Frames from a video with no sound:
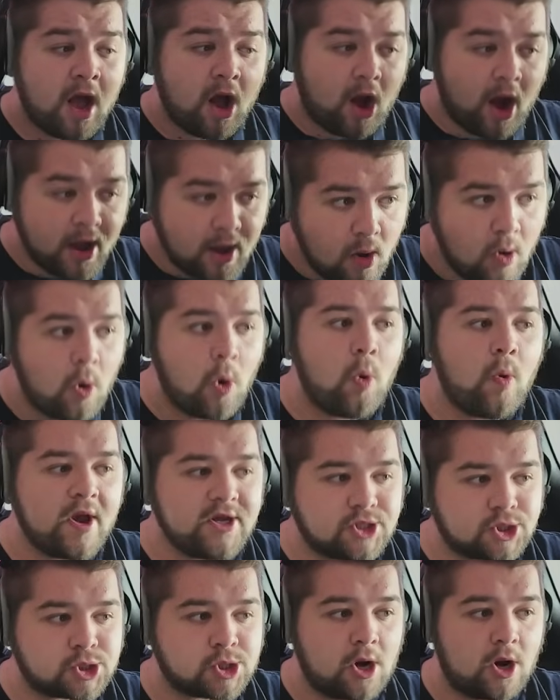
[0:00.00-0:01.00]
I
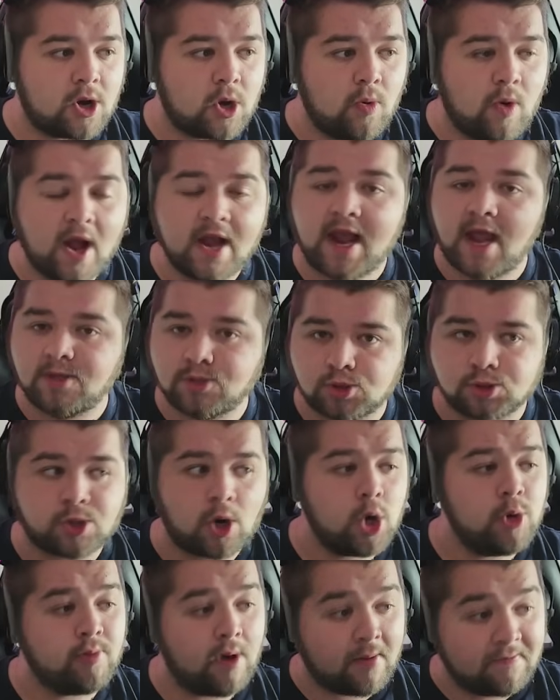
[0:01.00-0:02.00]
always struggle against
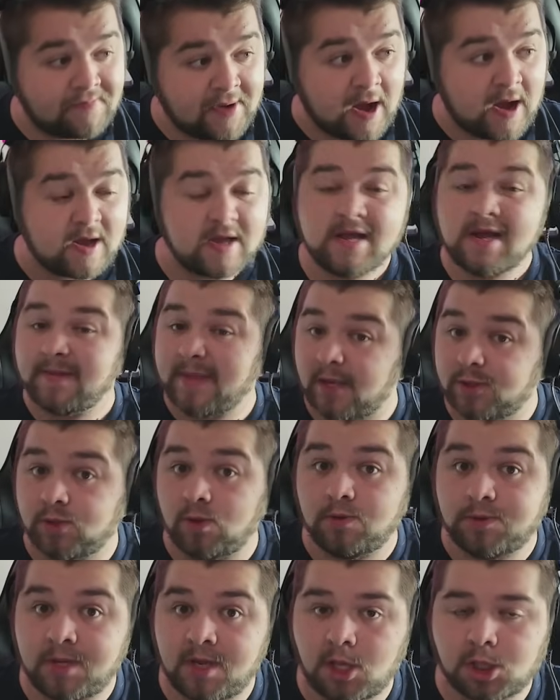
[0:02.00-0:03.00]
Roma, but they
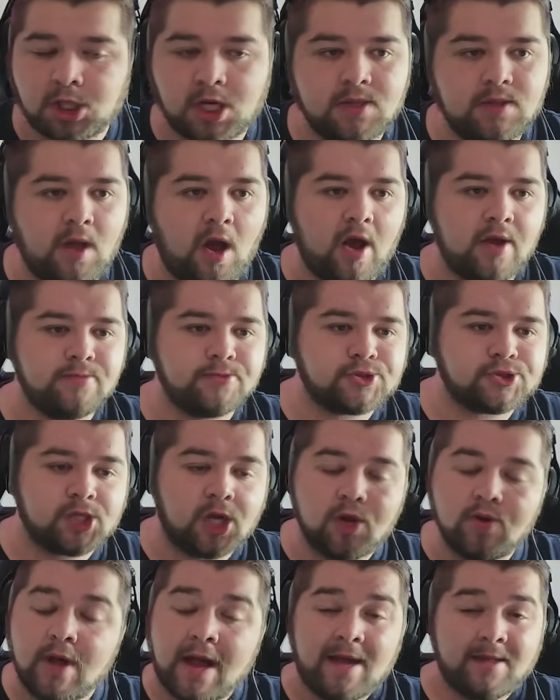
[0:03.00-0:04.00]
do finish in 9th,
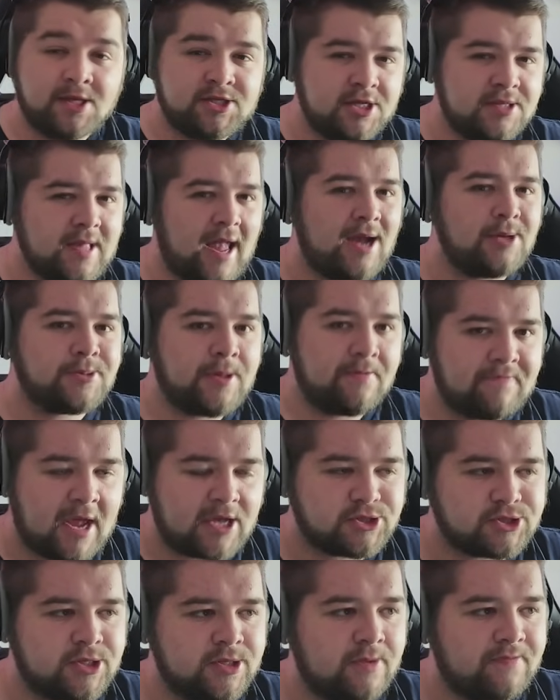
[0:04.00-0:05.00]
so they didn't have the
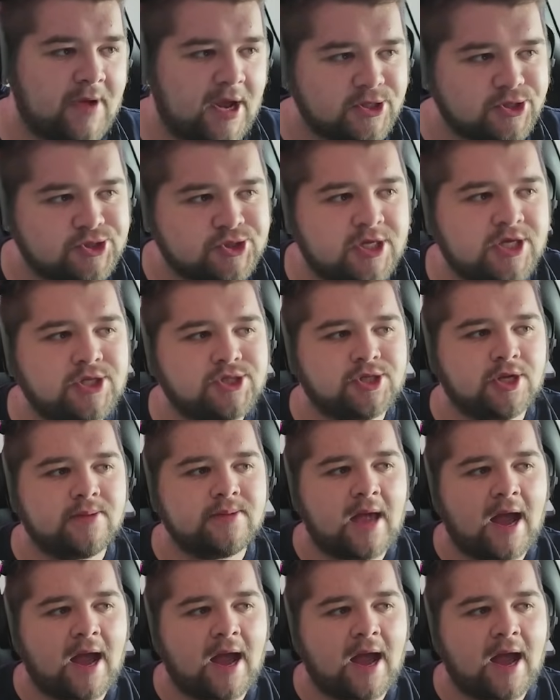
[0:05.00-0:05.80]
best of the best season.